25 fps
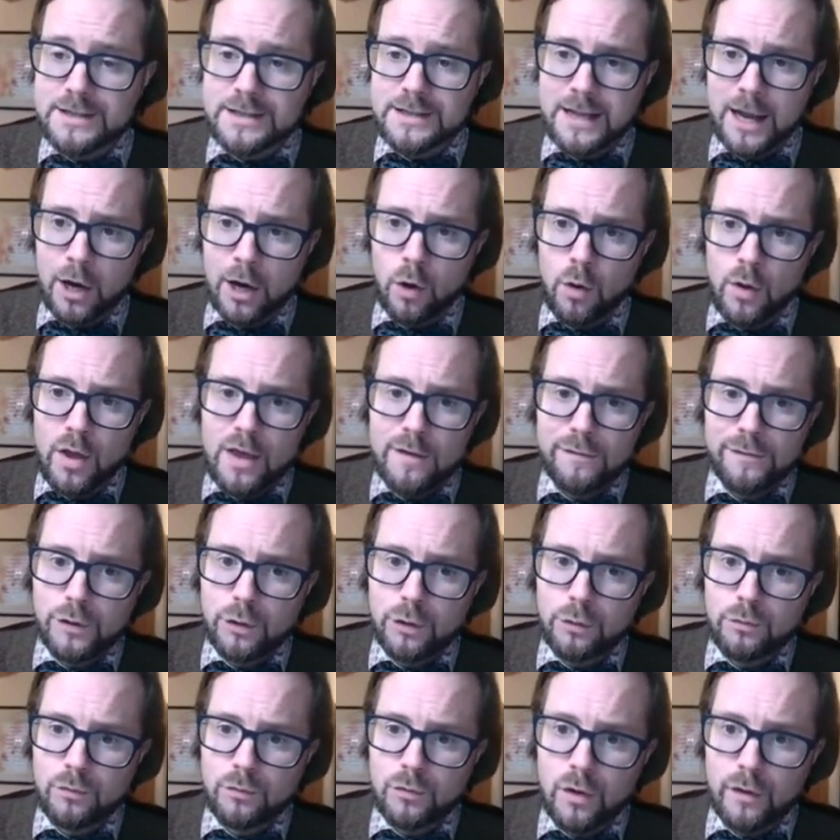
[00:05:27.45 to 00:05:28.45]
Now, if
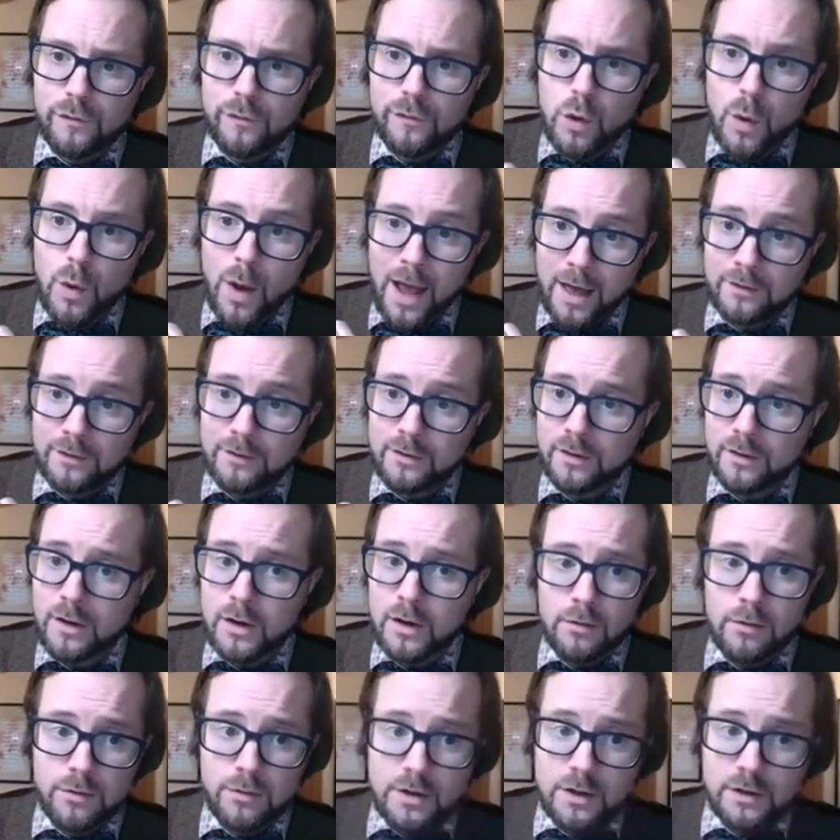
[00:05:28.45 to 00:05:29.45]
you if you had
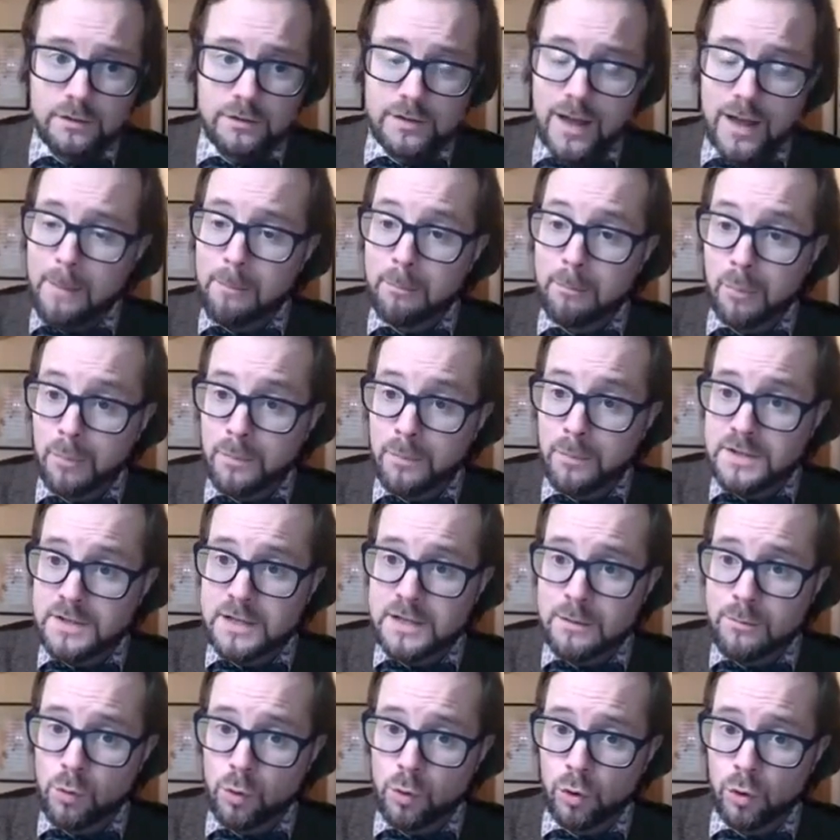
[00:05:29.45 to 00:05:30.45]
the damp, misty
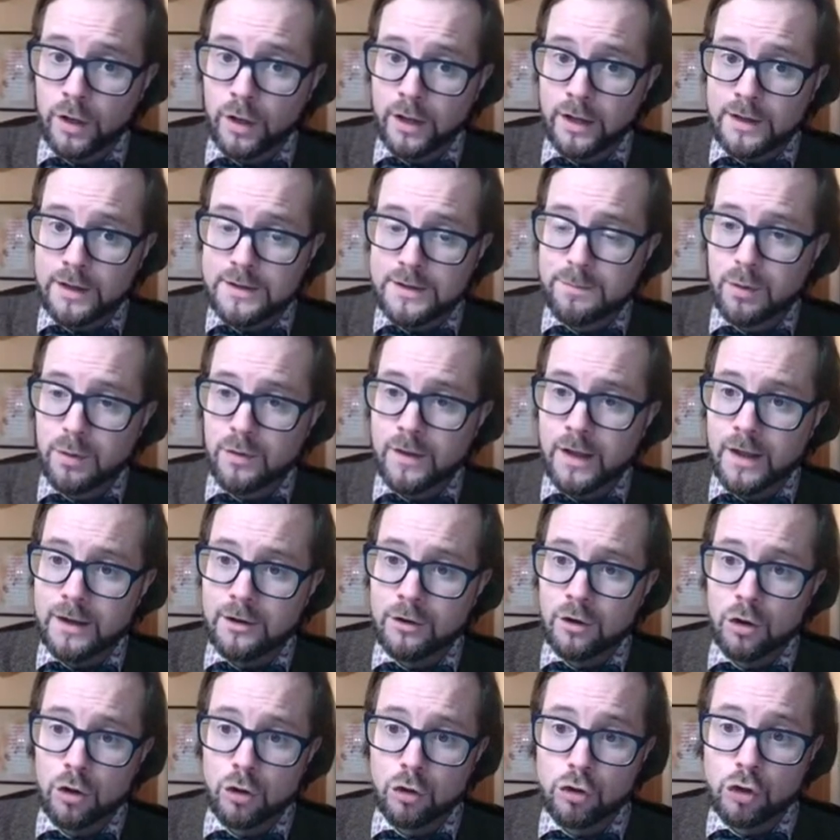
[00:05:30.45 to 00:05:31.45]
mornings, but
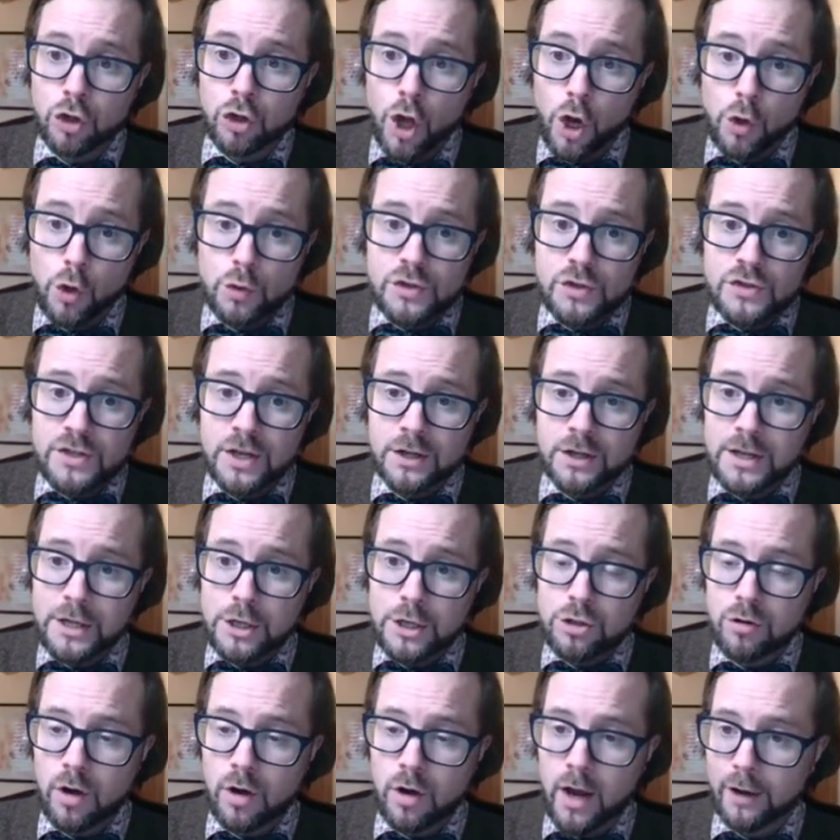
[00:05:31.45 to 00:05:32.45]
then no sunny,
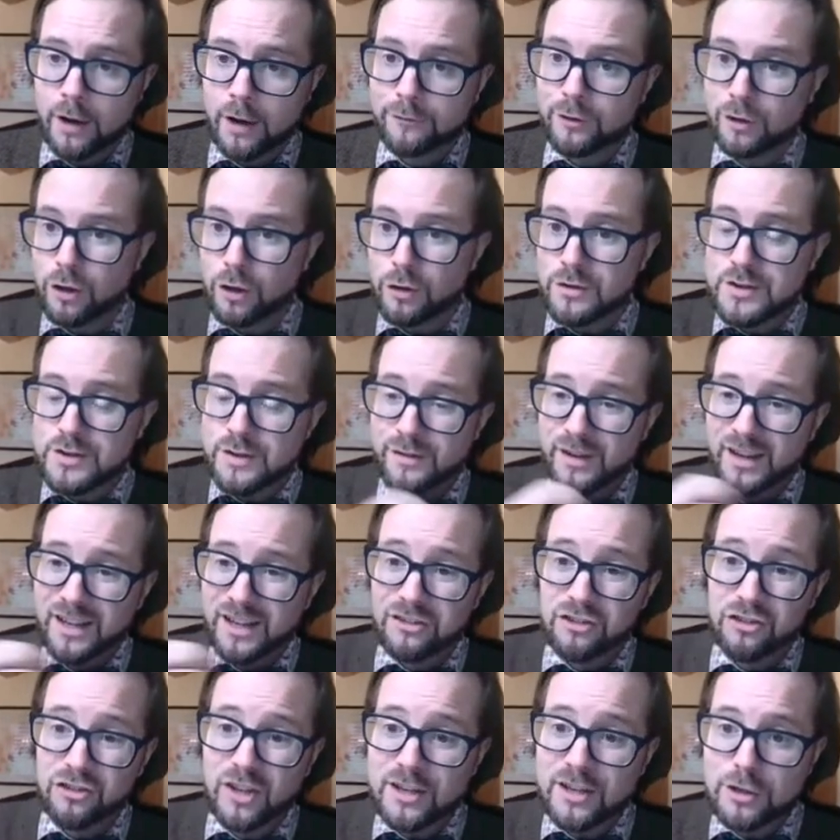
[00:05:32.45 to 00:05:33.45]
dry afternoons, if it
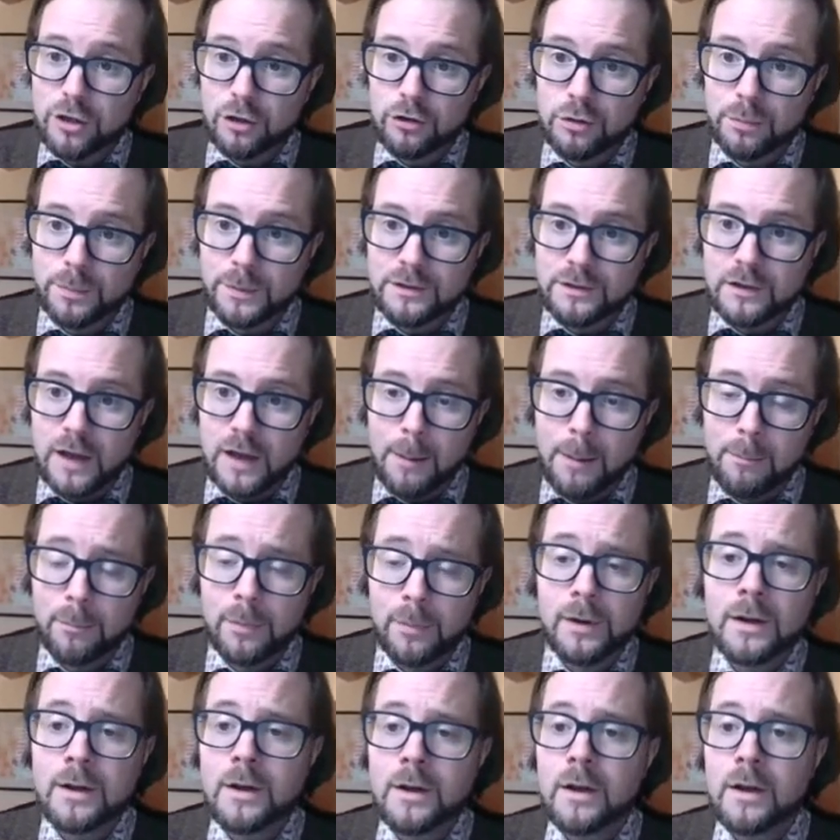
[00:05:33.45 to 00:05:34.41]
continued to be damp,